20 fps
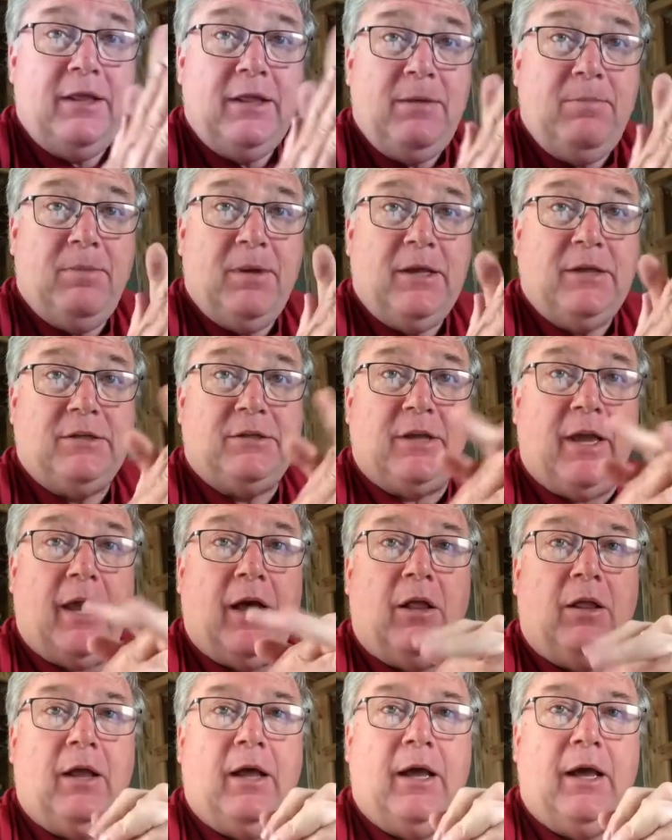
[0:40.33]
big
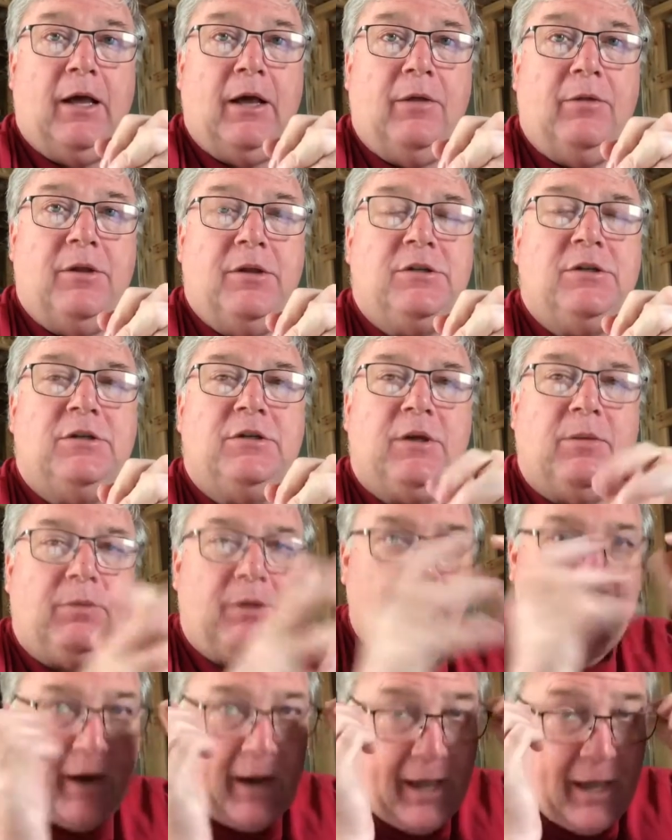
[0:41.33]
sale. This is
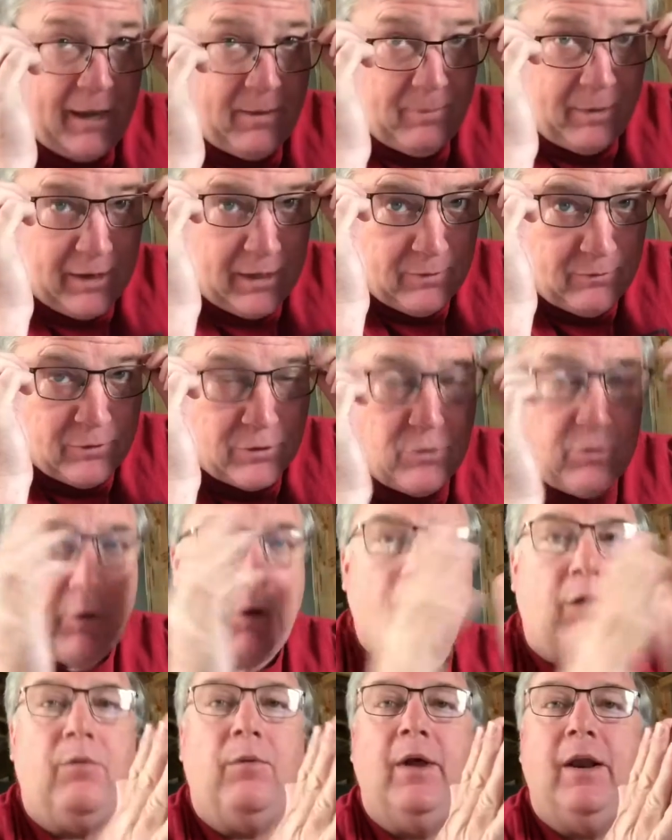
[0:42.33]
something that I had in my inventory
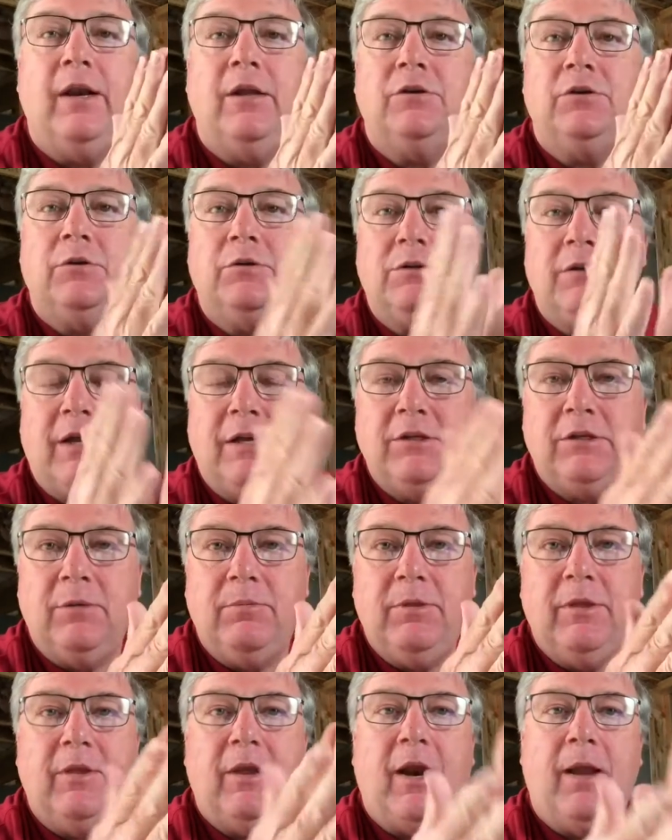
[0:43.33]
already, so it's not
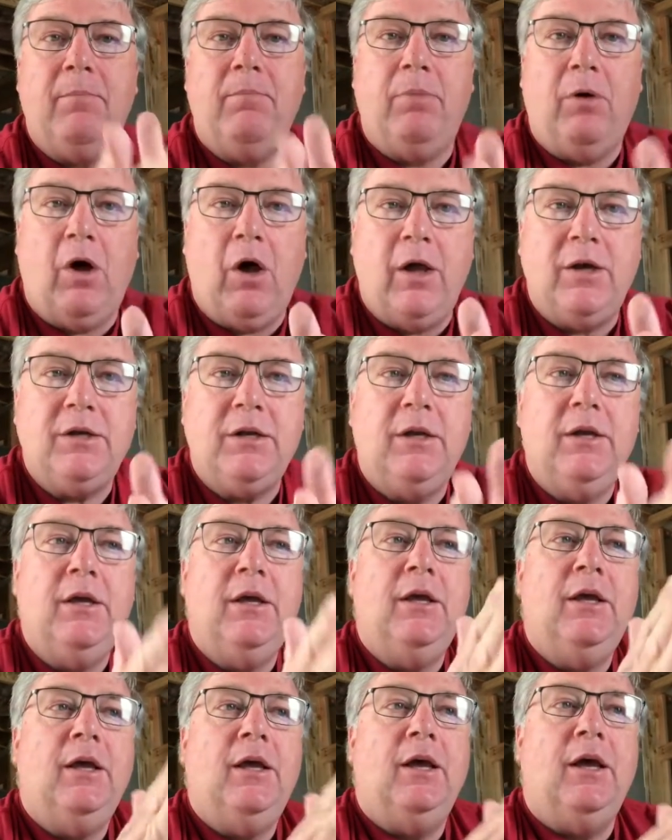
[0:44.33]
something that I bought
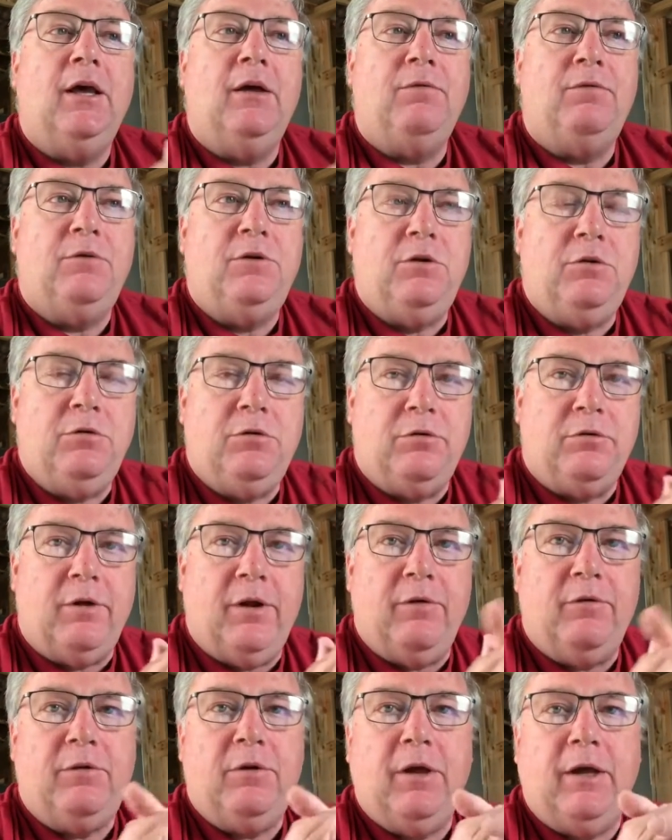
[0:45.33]
to
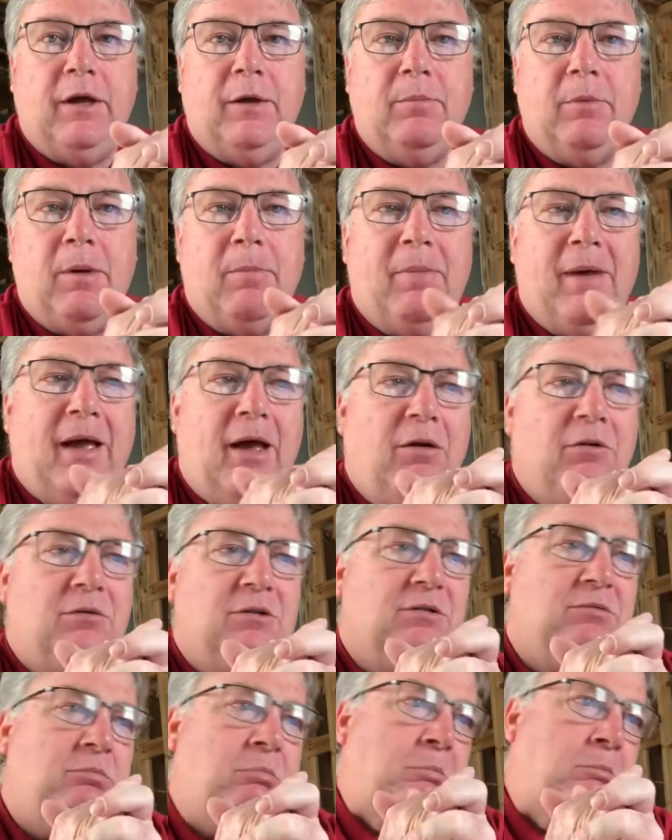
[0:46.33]
thrift.
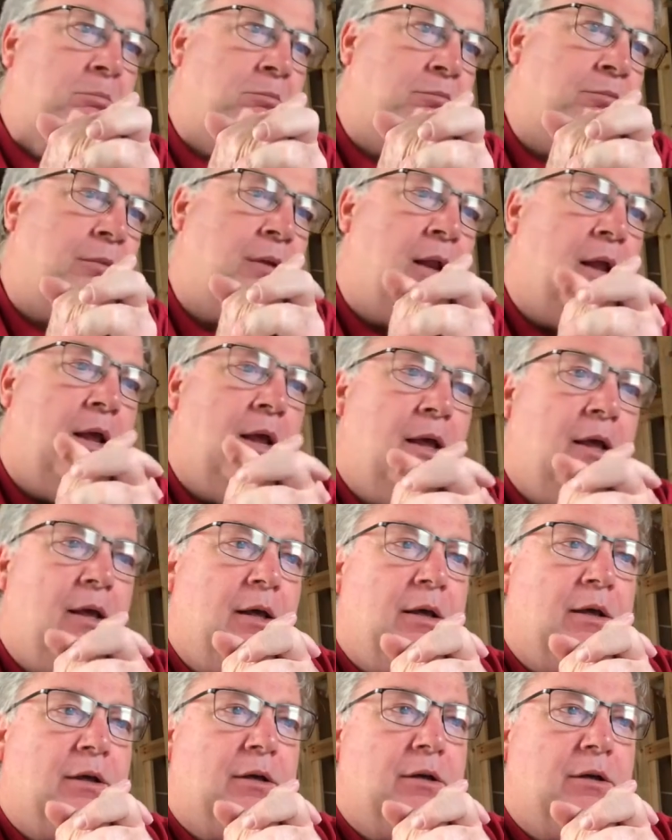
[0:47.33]
About,
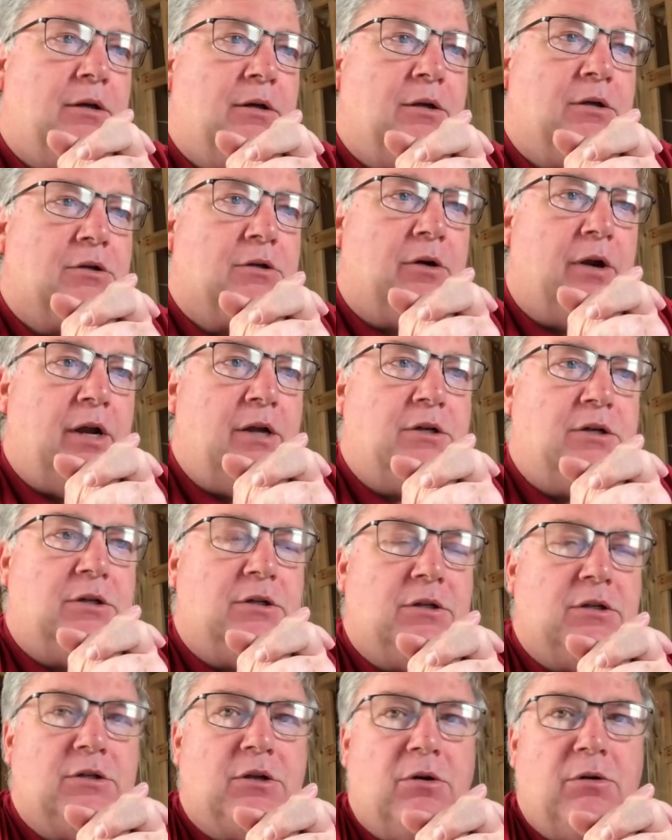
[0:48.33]
goodness gracious,
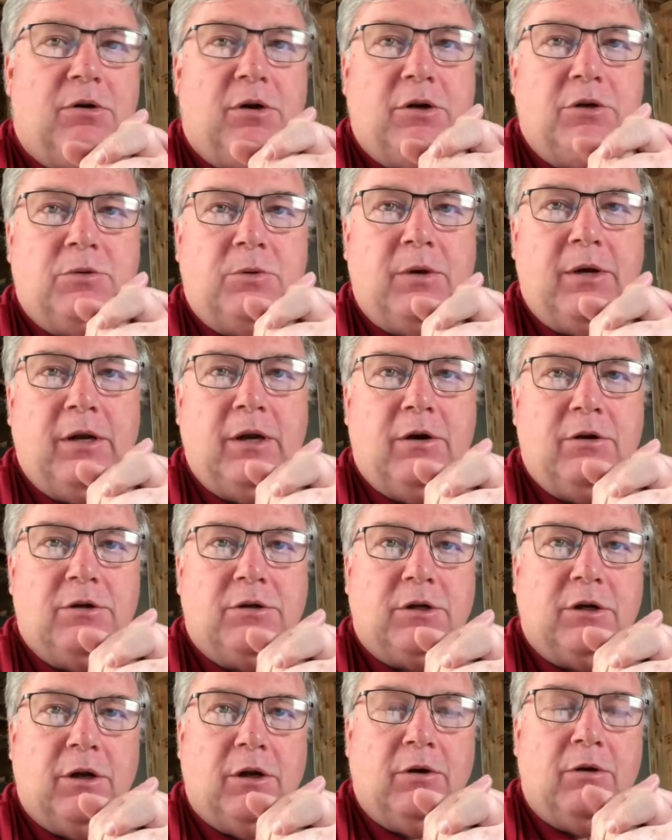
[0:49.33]
it's going on 20 years
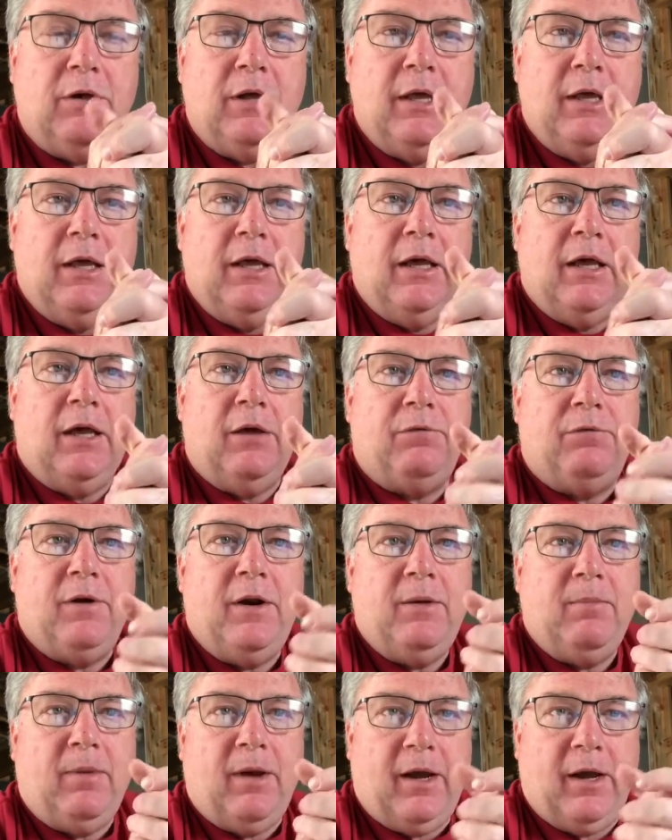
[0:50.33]
ago. A
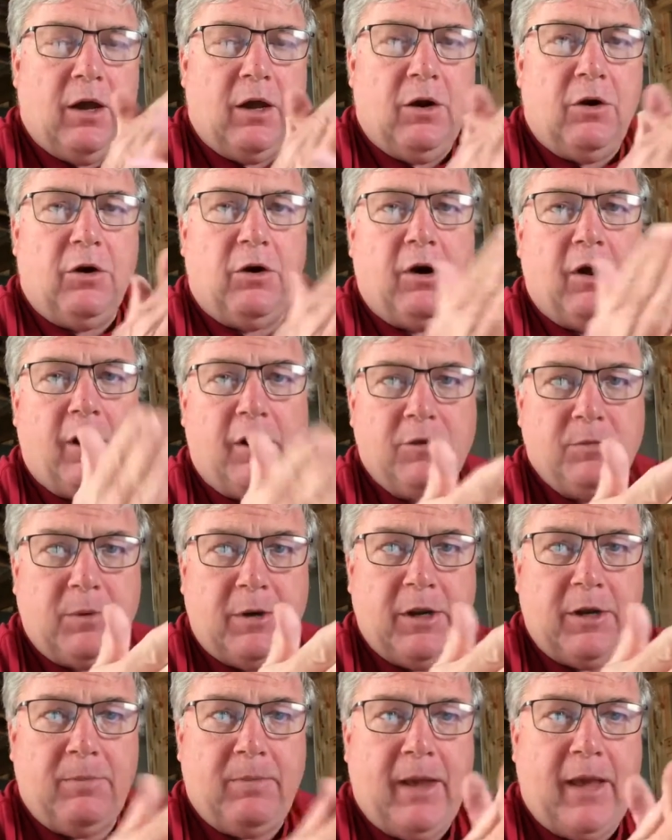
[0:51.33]
friend of mine, her
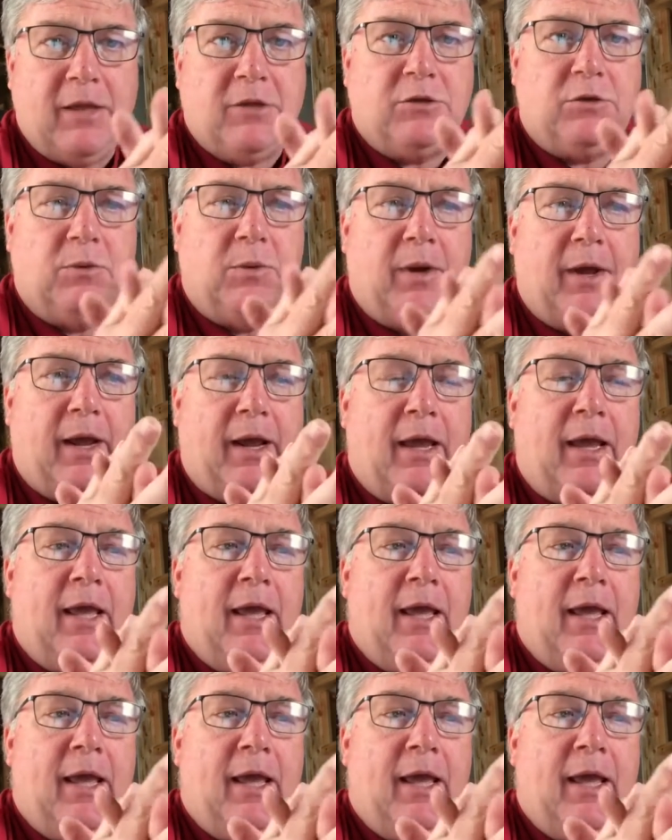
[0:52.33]
husband had passed away,